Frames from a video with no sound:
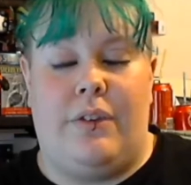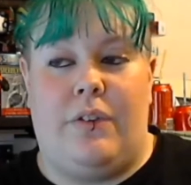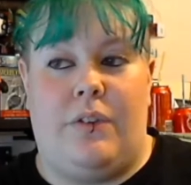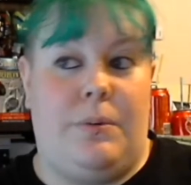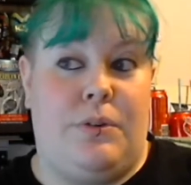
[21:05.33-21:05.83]

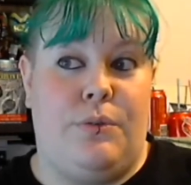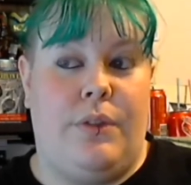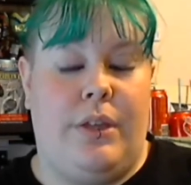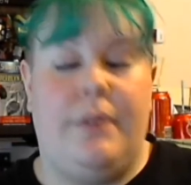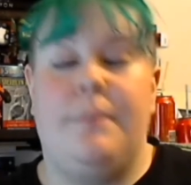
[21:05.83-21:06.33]
like a special
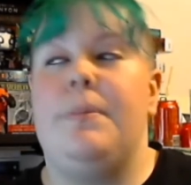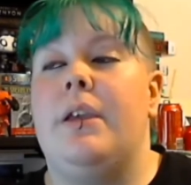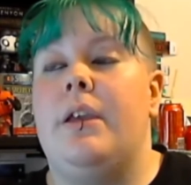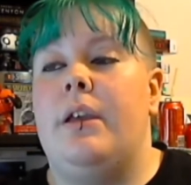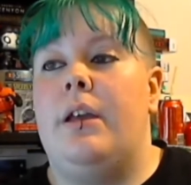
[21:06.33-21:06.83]
thing.
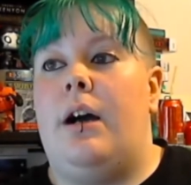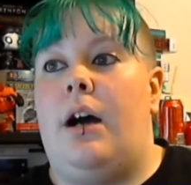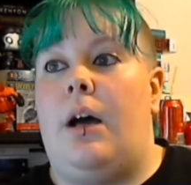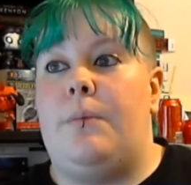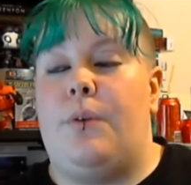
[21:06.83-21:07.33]

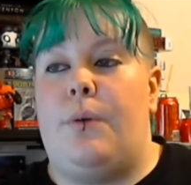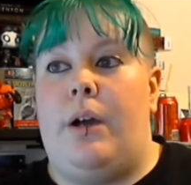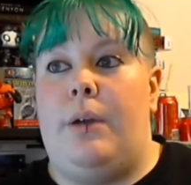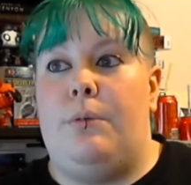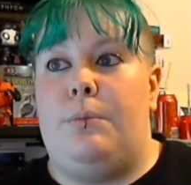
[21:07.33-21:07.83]
So
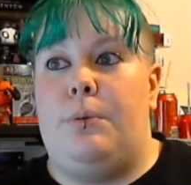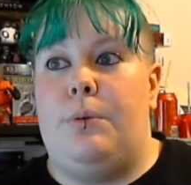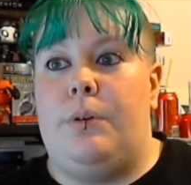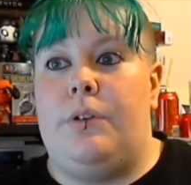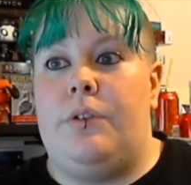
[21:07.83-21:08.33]
I will
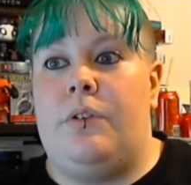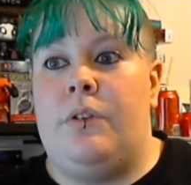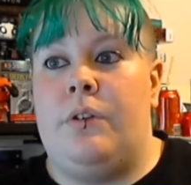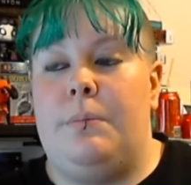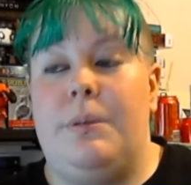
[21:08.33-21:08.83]

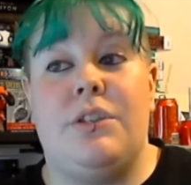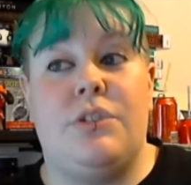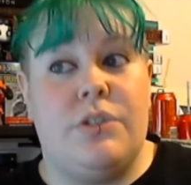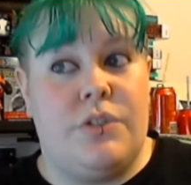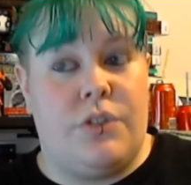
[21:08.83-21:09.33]
put
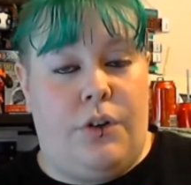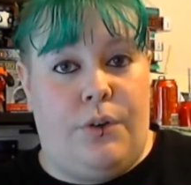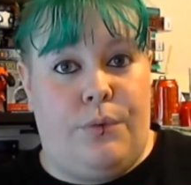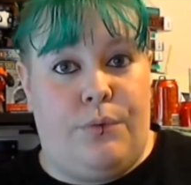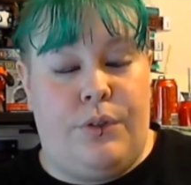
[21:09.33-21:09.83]
pictures
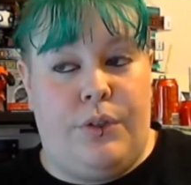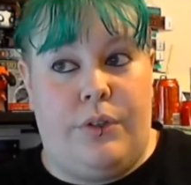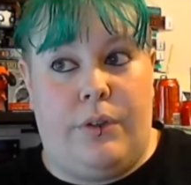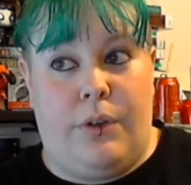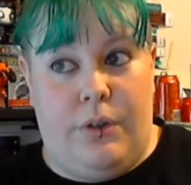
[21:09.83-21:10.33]
of
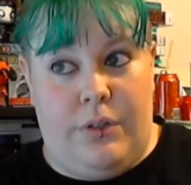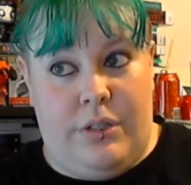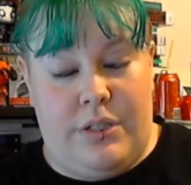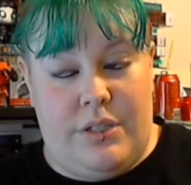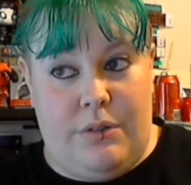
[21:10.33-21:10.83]
the cotton and
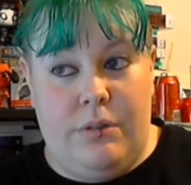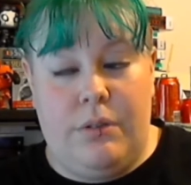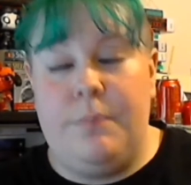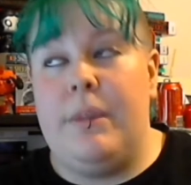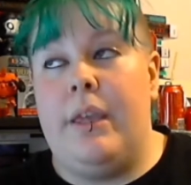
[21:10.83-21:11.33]
the
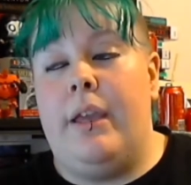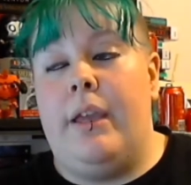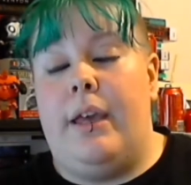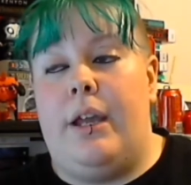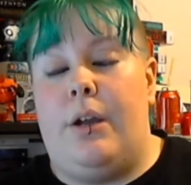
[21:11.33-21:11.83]
silk,
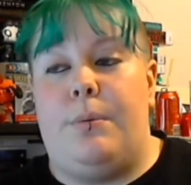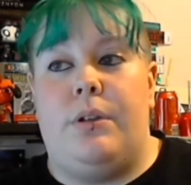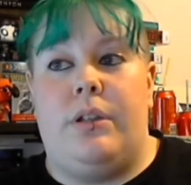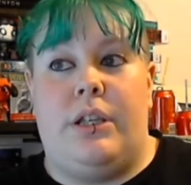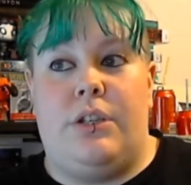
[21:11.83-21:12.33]
and I'll put
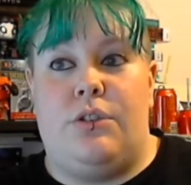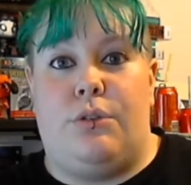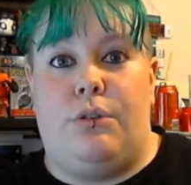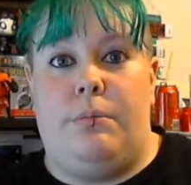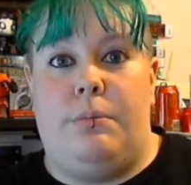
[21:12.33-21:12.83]
a link to the
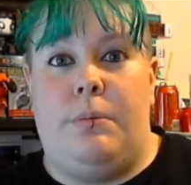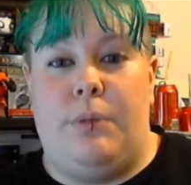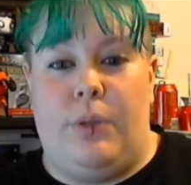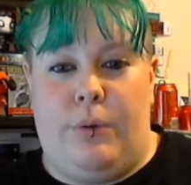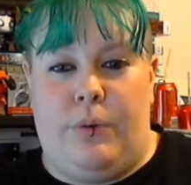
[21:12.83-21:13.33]
group
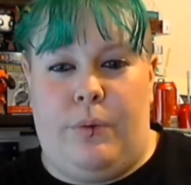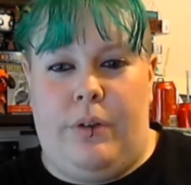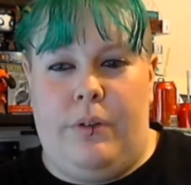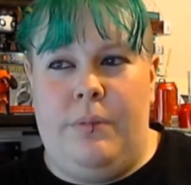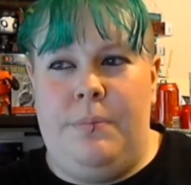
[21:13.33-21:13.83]
below as
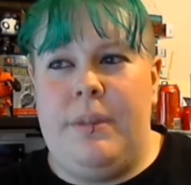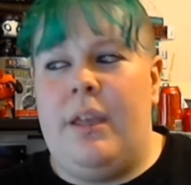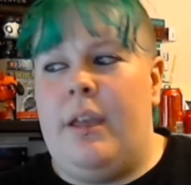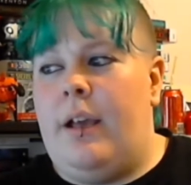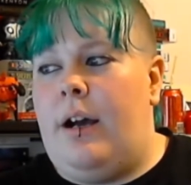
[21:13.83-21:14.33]
well.
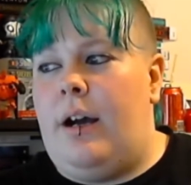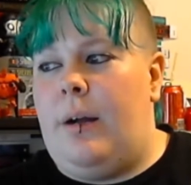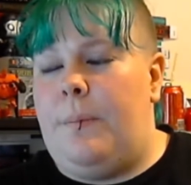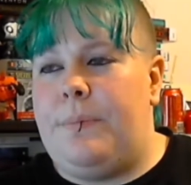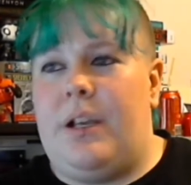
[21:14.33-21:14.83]

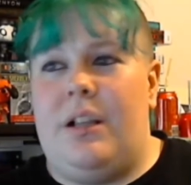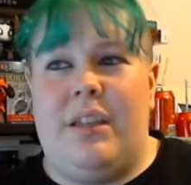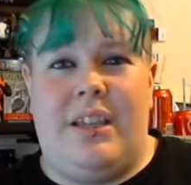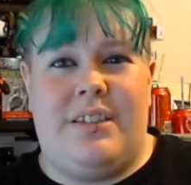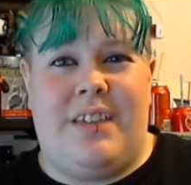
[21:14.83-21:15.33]
Color
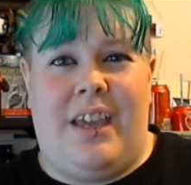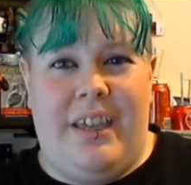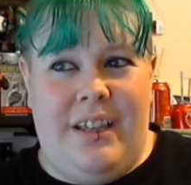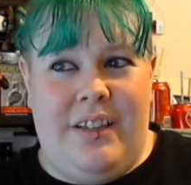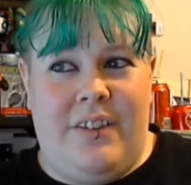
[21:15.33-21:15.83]

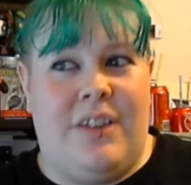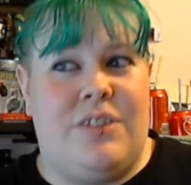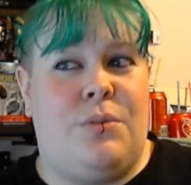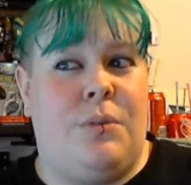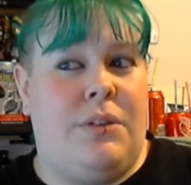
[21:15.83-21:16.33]
Cascades has
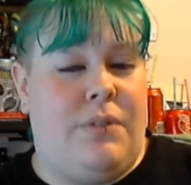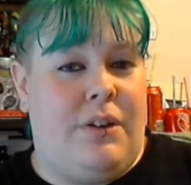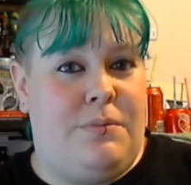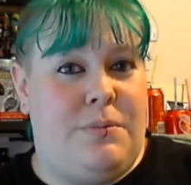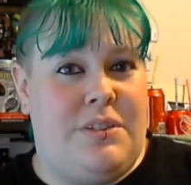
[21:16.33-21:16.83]

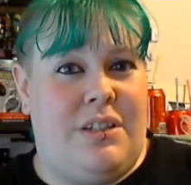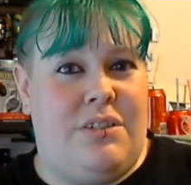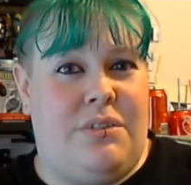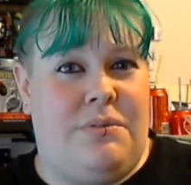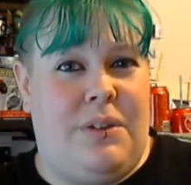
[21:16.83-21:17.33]
25%
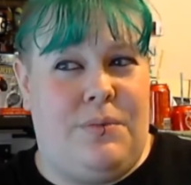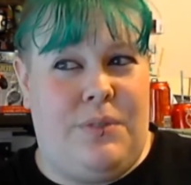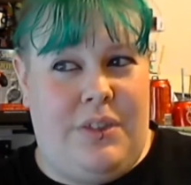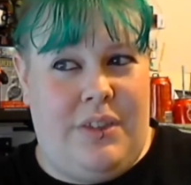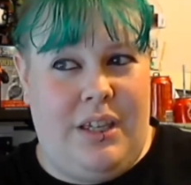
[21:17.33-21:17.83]
off
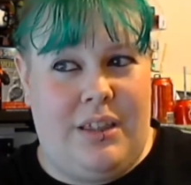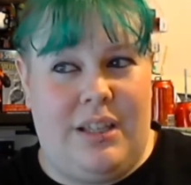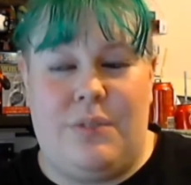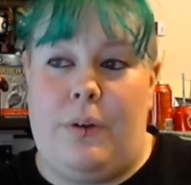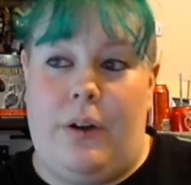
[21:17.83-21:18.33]
everything.
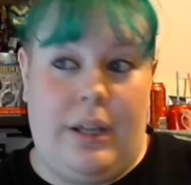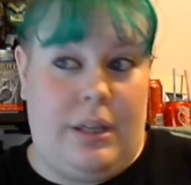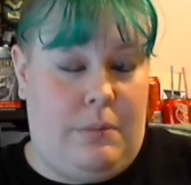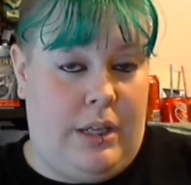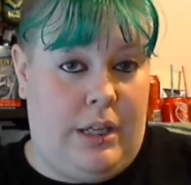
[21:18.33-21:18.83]
That's where I
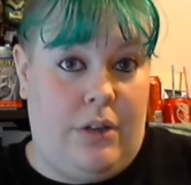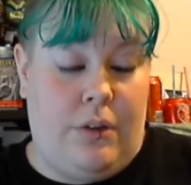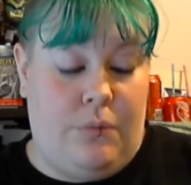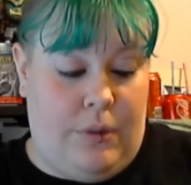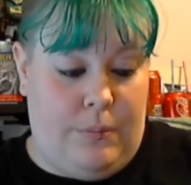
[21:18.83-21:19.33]
get my
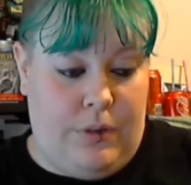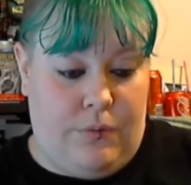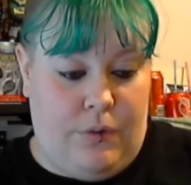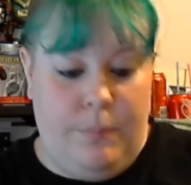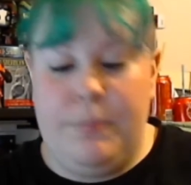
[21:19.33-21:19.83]
hand-dyed fabric
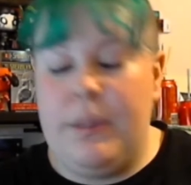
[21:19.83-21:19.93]
from.